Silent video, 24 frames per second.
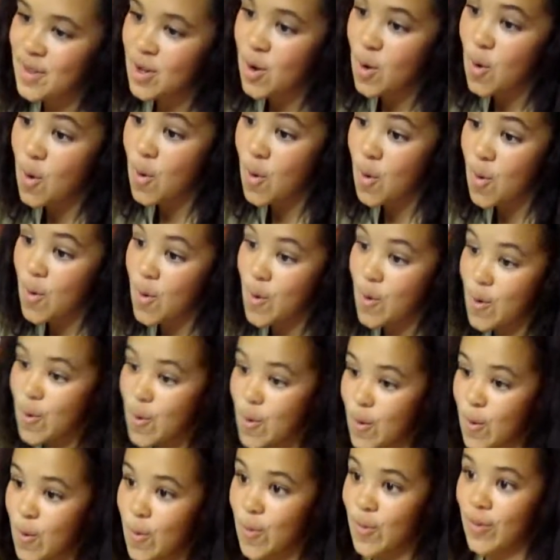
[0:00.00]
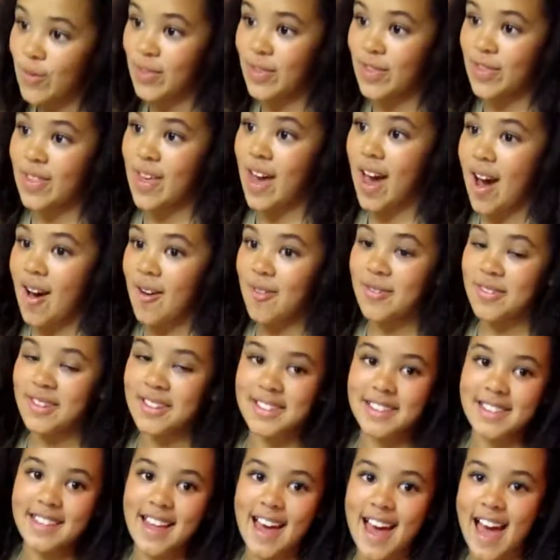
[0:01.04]
Oh, what? That
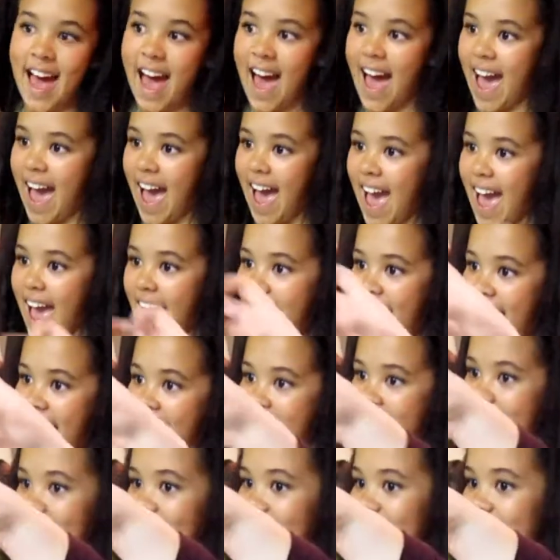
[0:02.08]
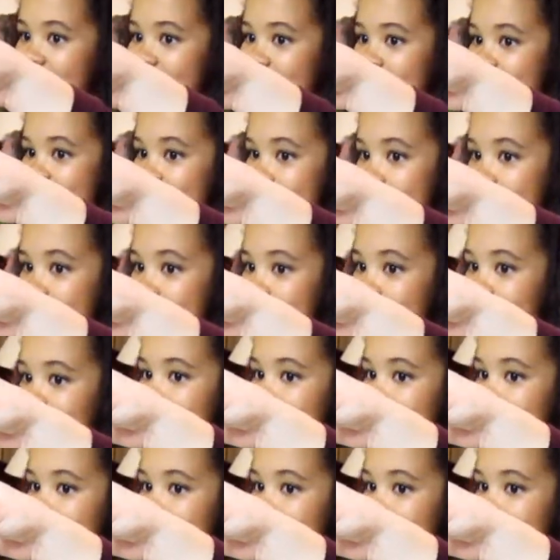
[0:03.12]
was loud. She didn't even try on that one.